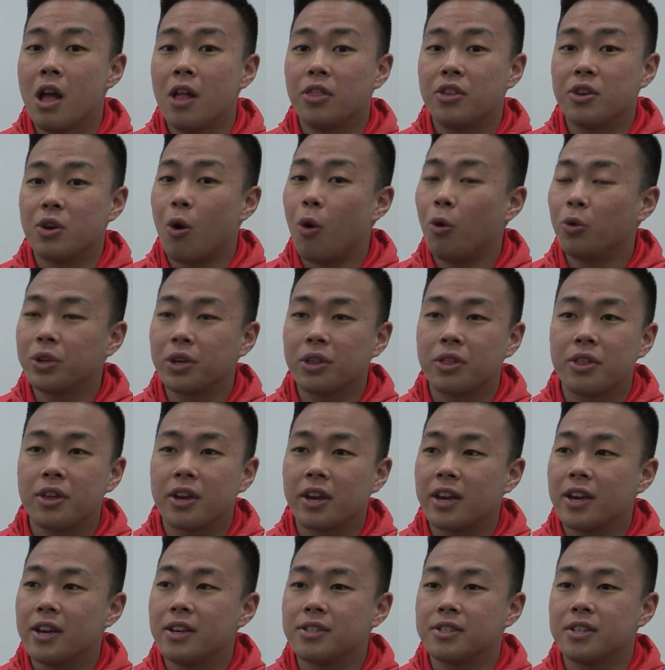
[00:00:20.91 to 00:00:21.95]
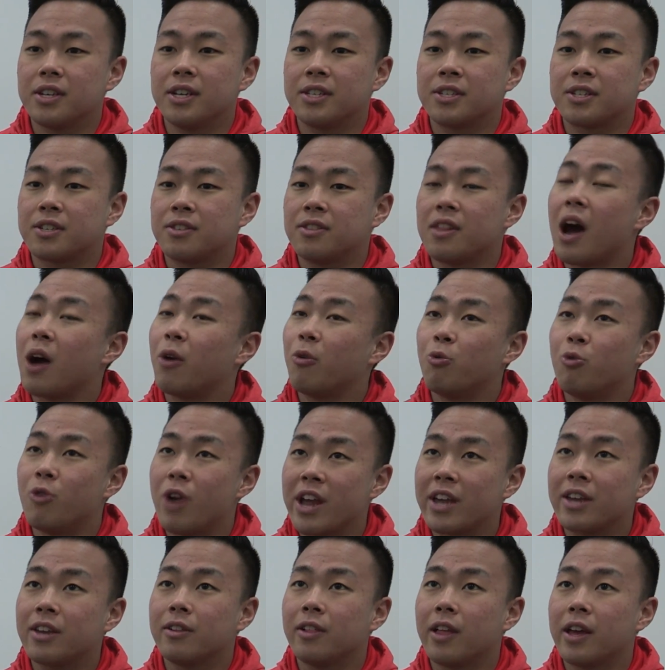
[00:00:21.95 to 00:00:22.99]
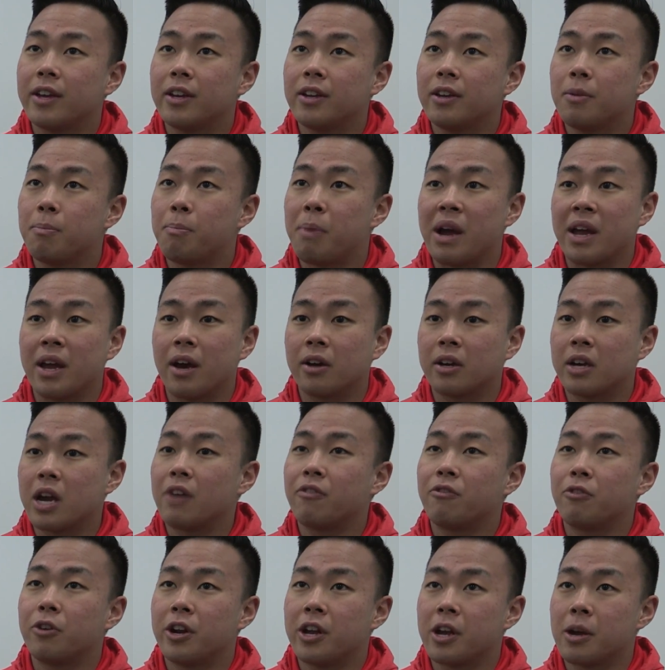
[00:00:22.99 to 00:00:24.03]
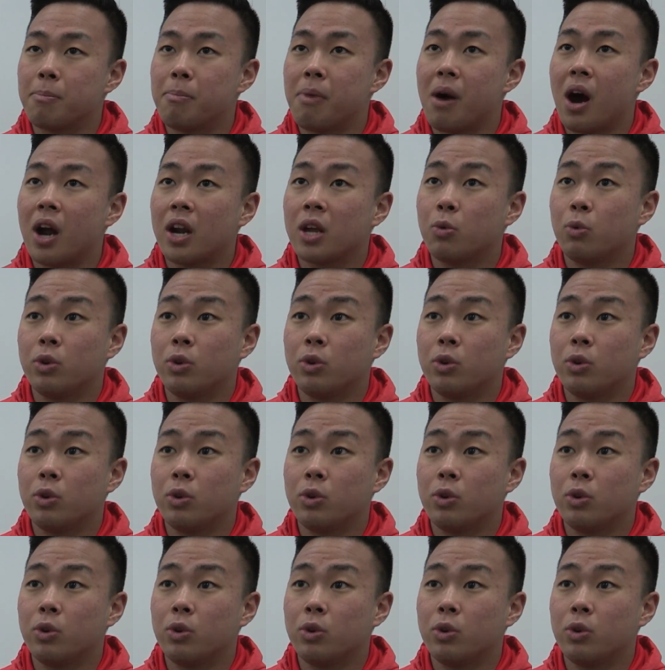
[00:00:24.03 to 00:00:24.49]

The only thing is it's not regulated by a governing body,